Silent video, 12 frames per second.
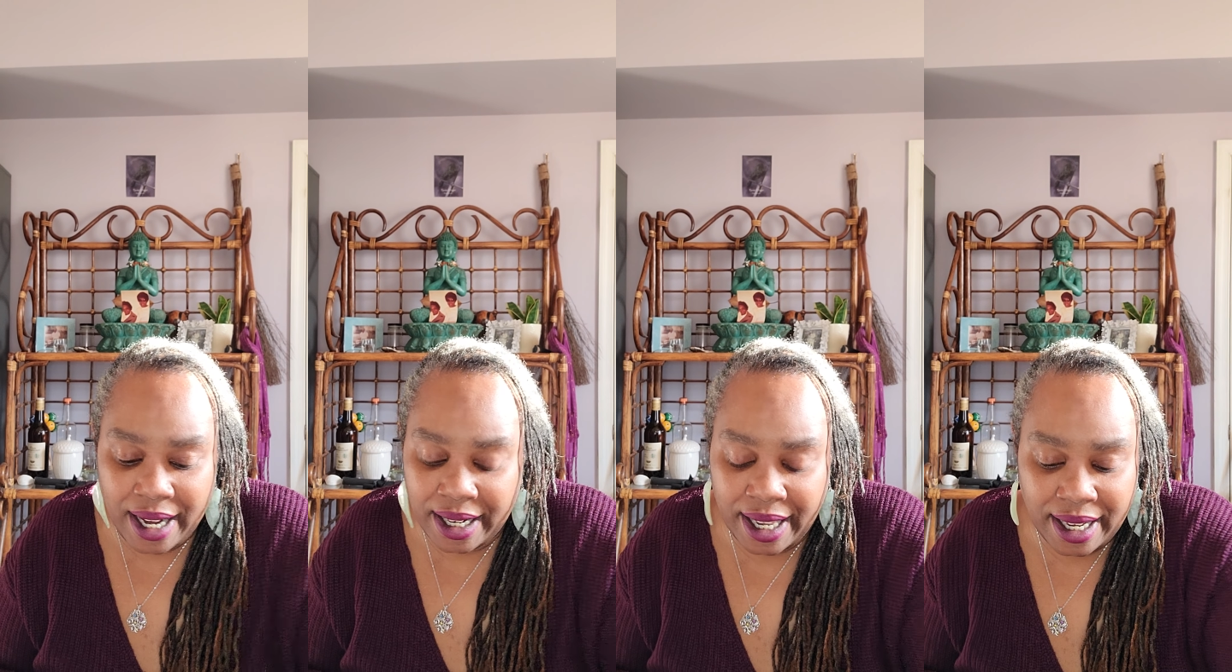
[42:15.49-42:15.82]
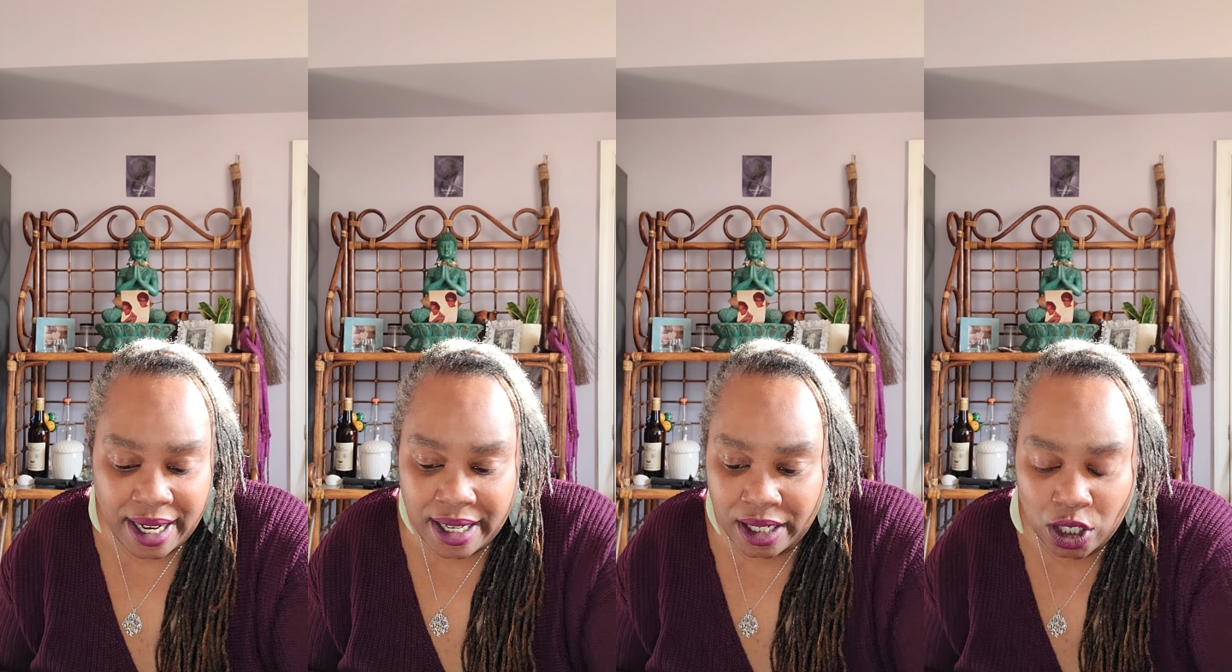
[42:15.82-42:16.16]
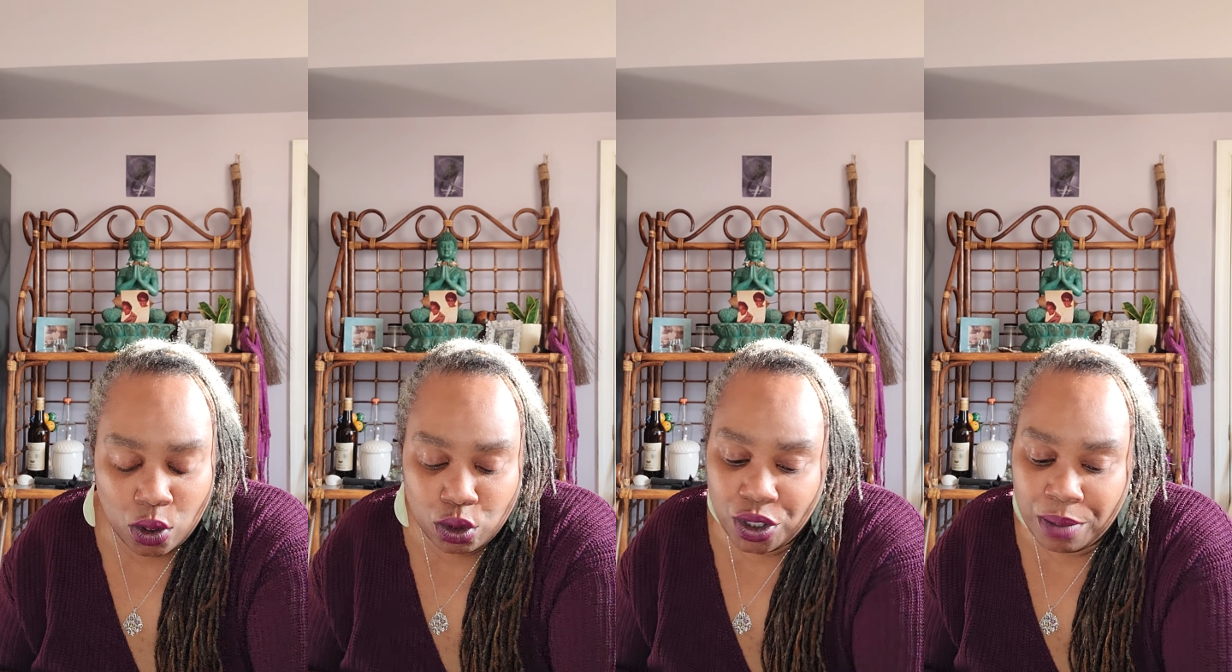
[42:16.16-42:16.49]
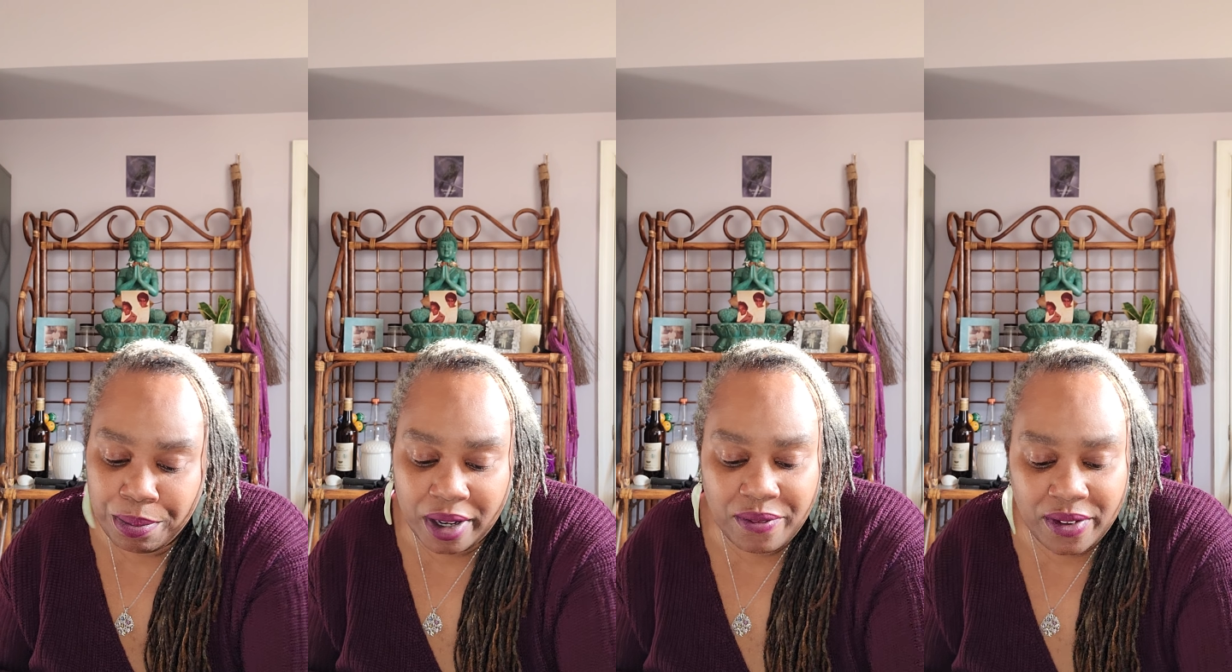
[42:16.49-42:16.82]
Again, I didn't go through the
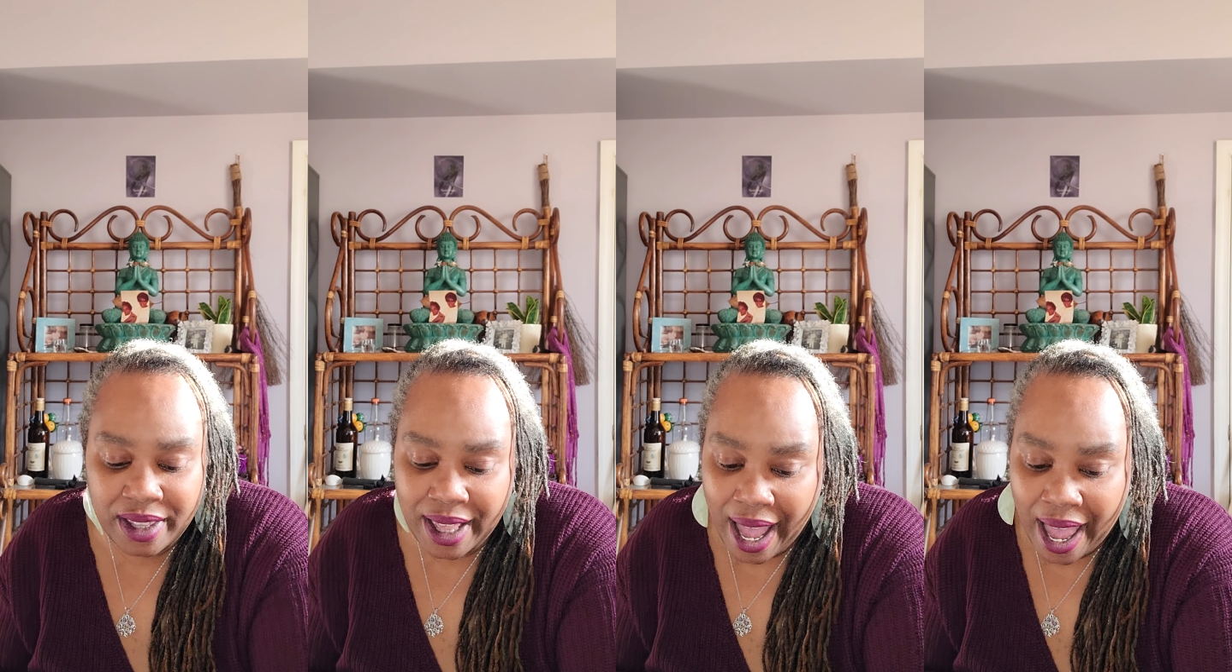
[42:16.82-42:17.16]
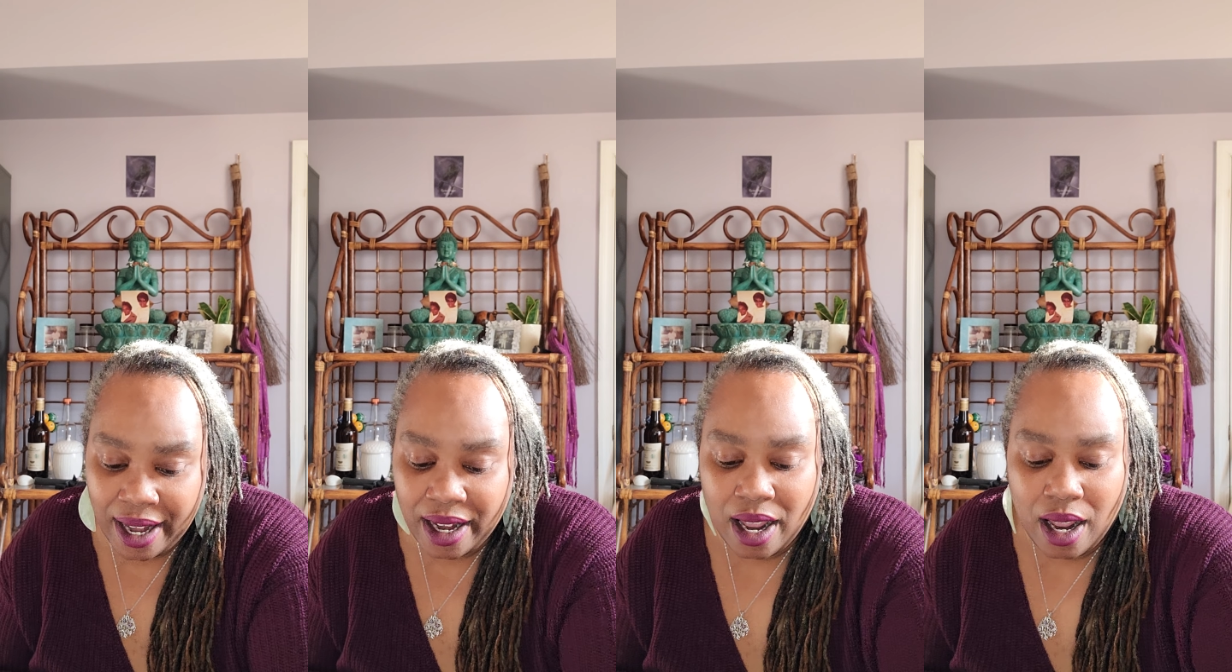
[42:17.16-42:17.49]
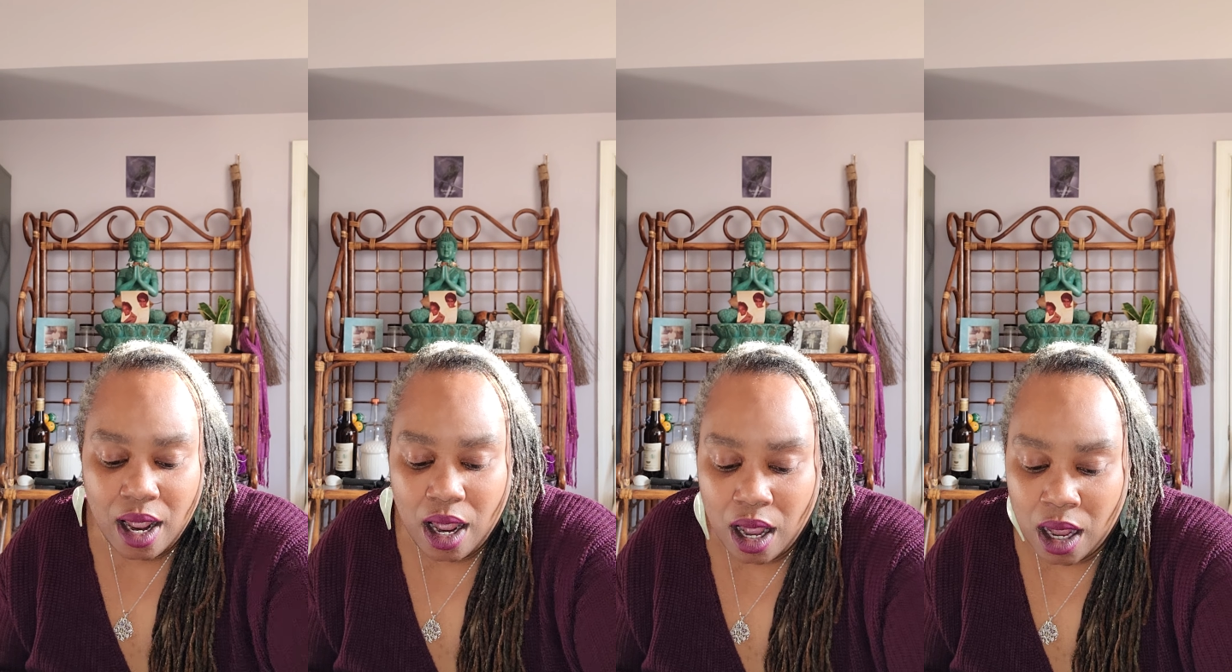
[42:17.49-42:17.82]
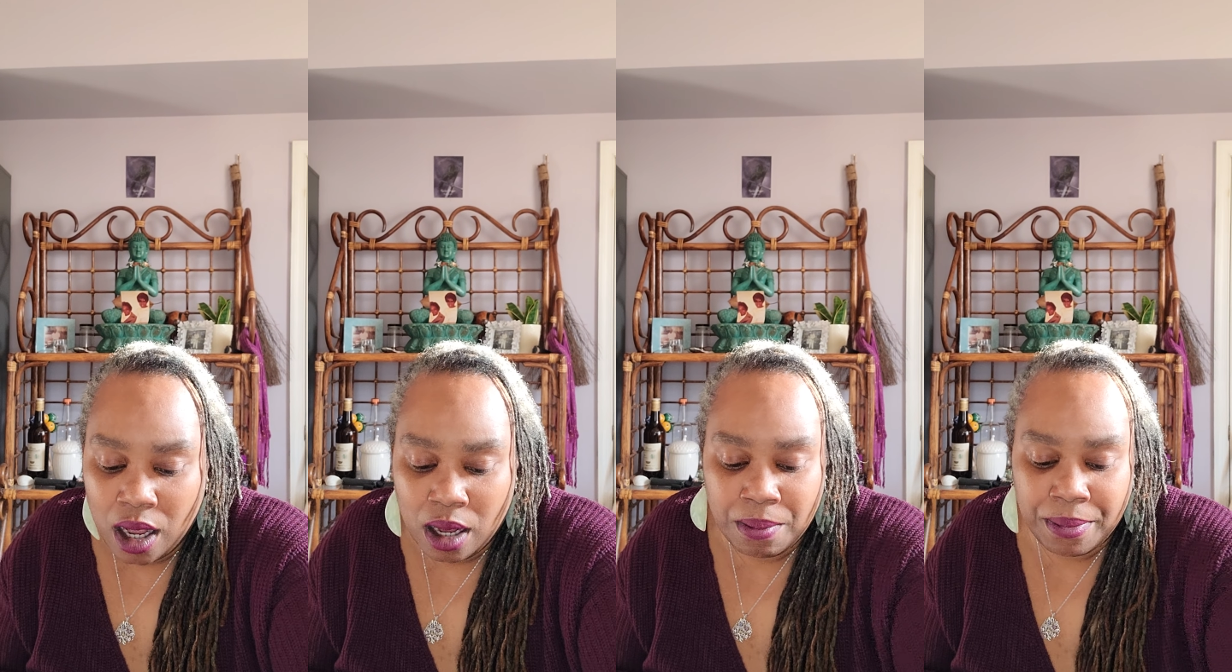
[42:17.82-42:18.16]
book for that.
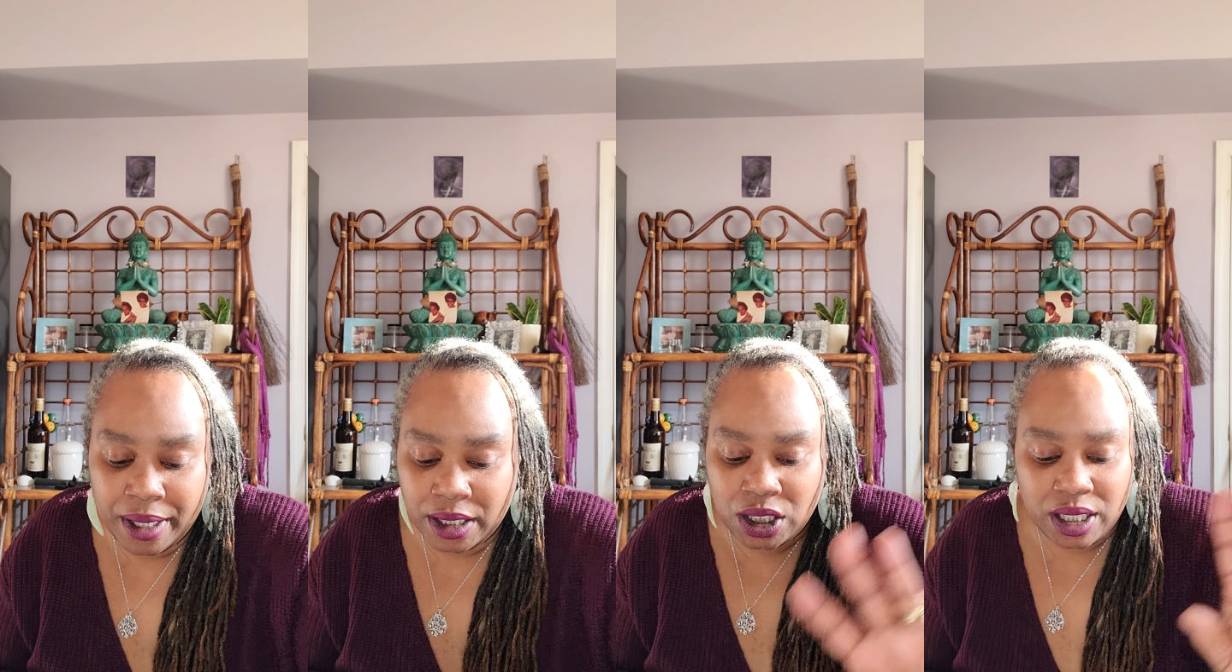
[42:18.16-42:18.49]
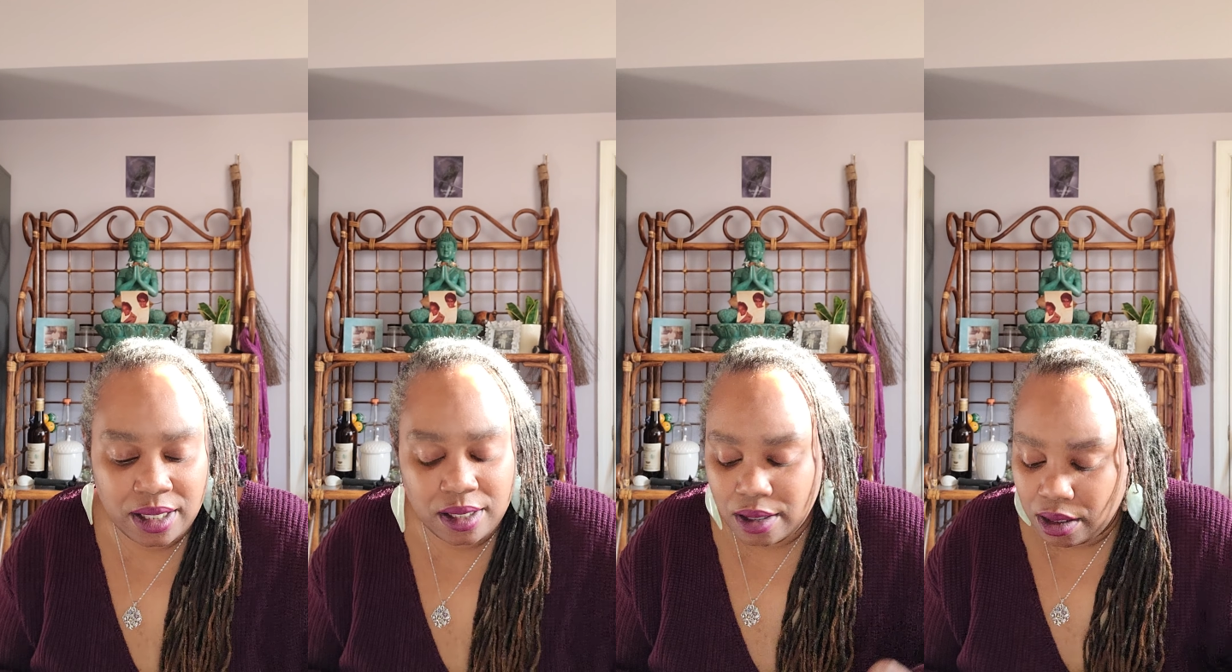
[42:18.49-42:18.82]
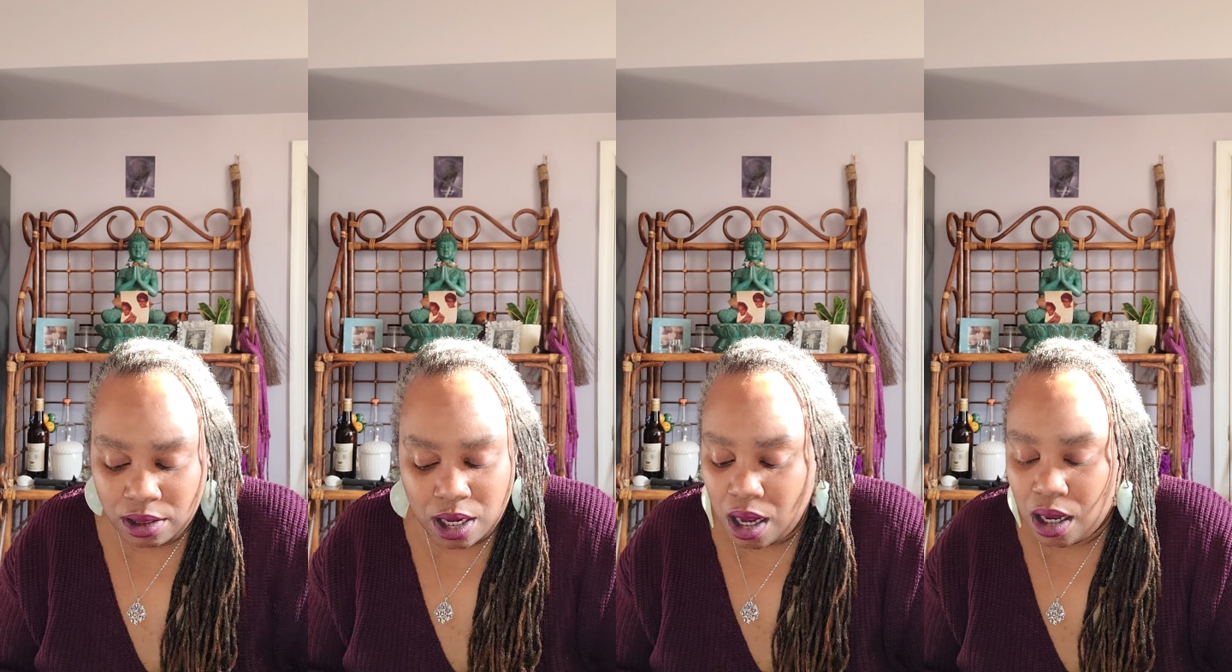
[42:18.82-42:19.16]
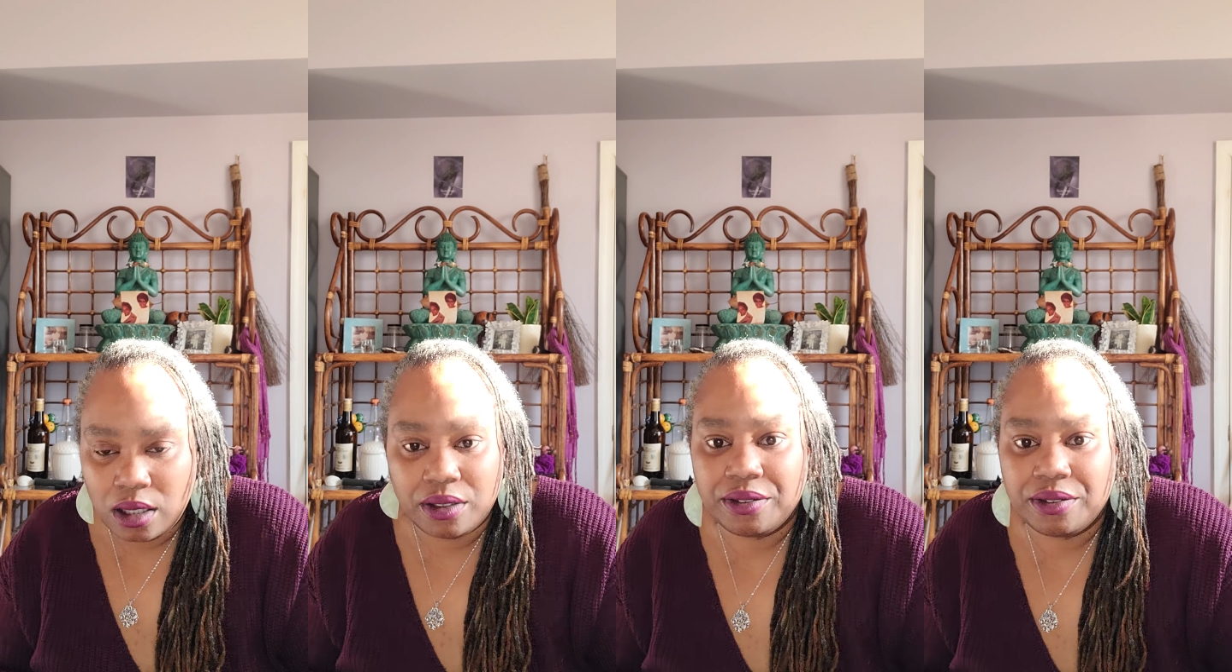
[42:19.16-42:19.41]
But just, nah.